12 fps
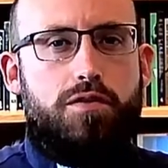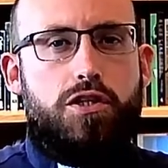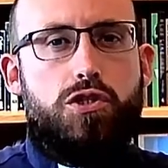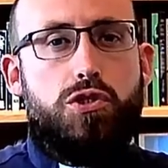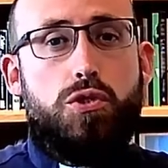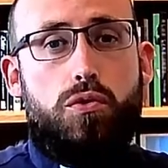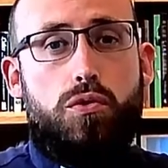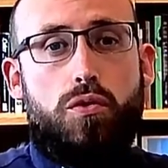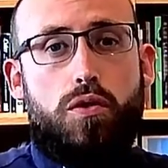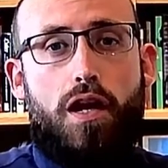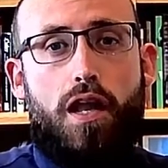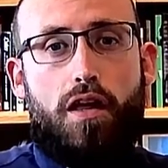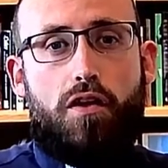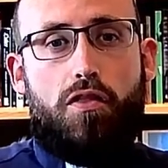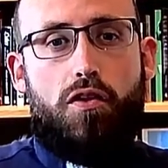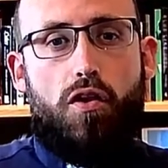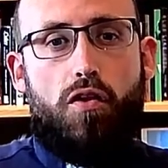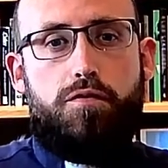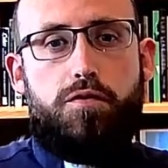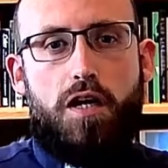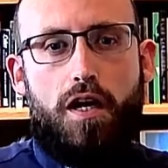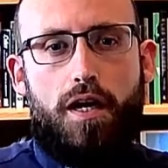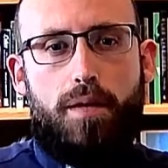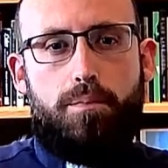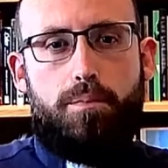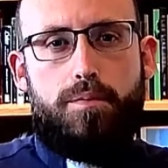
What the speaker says: short length of time,